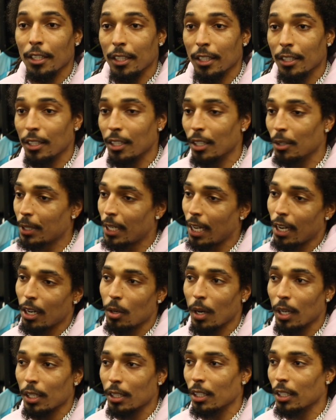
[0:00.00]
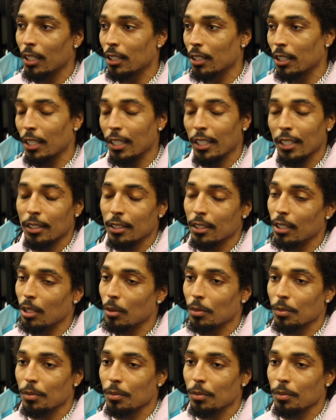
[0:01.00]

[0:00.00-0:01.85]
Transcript: And, you know, we can't go out there and get, you know,